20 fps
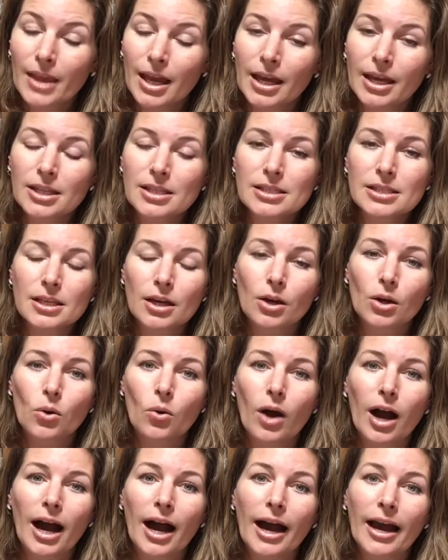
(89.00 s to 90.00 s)
And
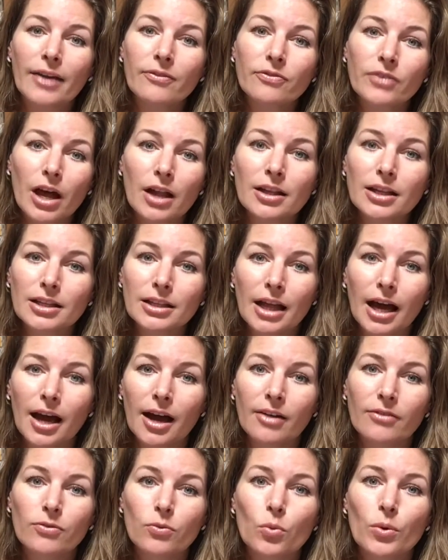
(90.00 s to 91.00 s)
so I fell in
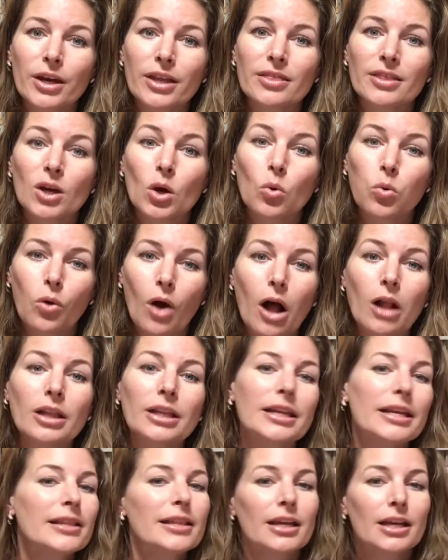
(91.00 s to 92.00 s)
love with the
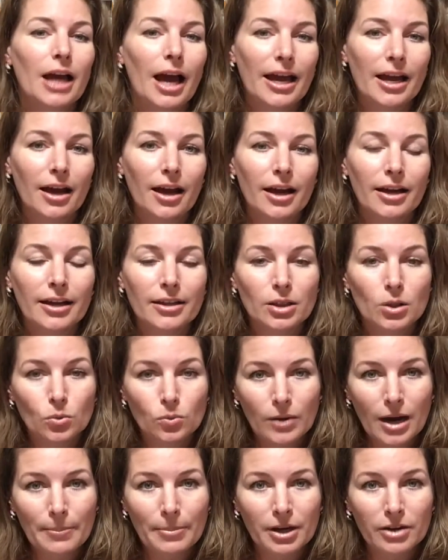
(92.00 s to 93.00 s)
quality that I got at the
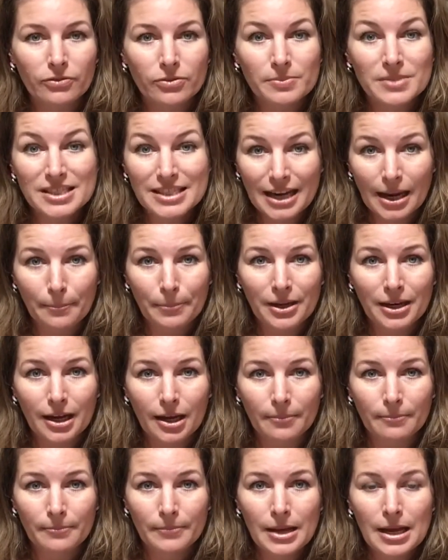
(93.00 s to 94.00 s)
rubber from Stampin'
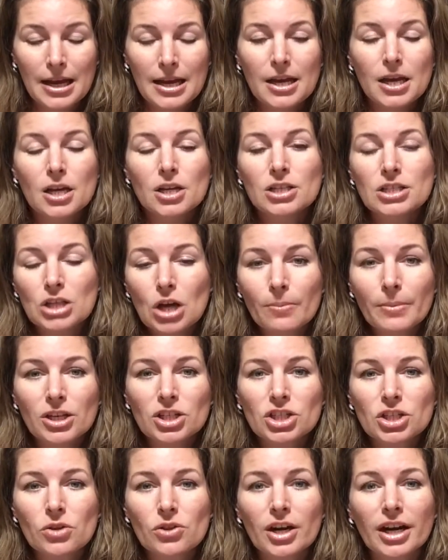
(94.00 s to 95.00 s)
Up. So much
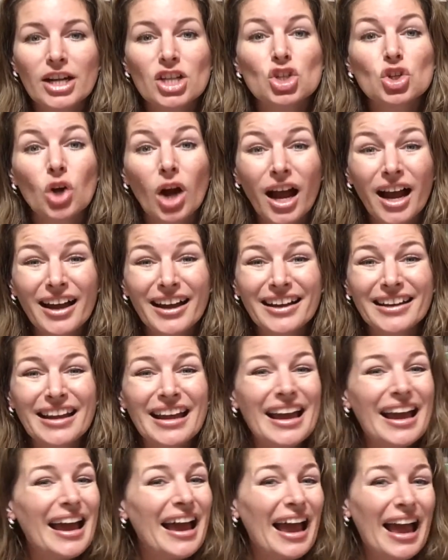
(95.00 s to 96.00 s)
so that I tried
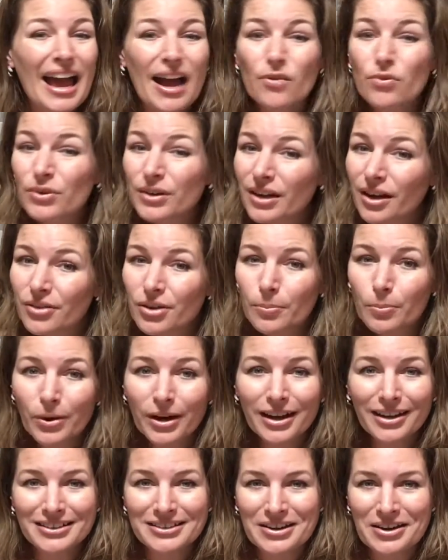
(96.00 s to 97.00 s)
every other
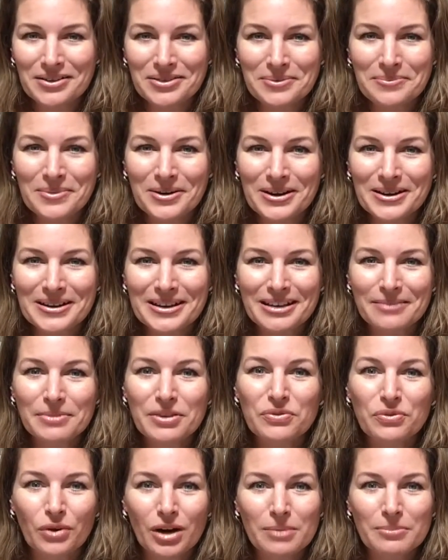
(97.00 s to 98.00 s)
brand on the market
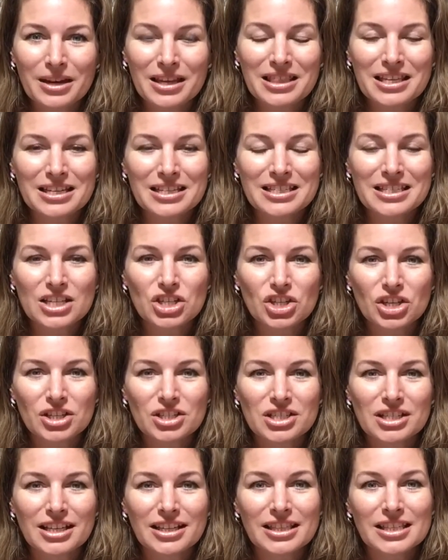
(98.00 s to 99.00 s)
before I made the
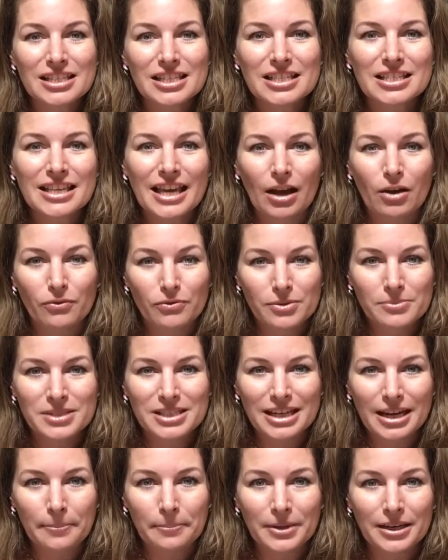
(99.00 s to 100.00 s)
decision to get the discount from
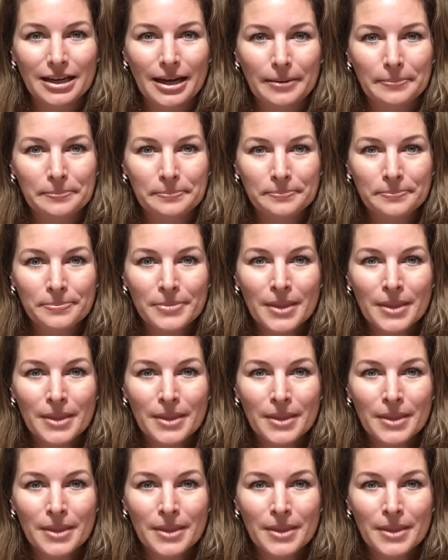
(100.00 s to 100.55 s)
Stampin' Up.